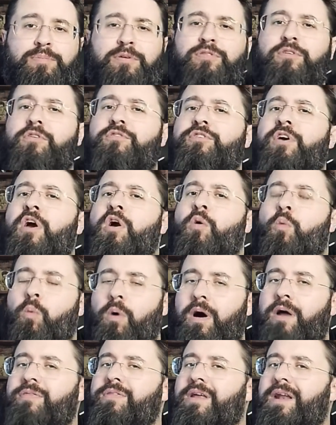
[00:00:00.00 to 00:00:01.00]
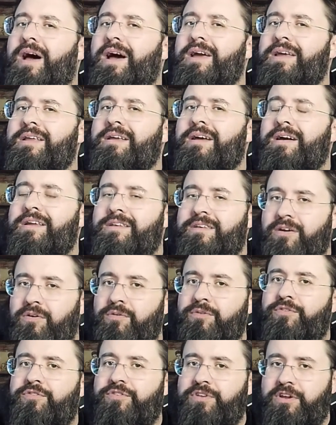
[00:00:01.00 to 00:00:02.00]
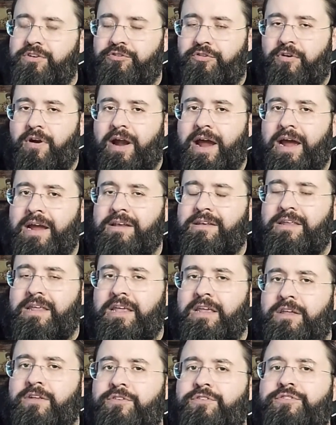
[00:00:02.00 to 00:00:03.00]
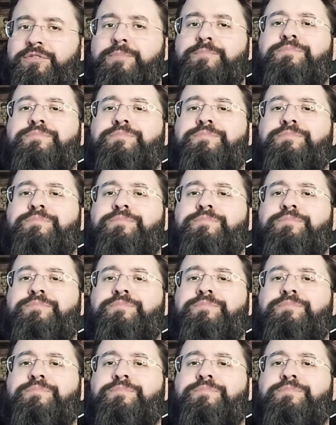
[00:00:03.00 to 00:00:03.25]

but there's one that I don't see tracked is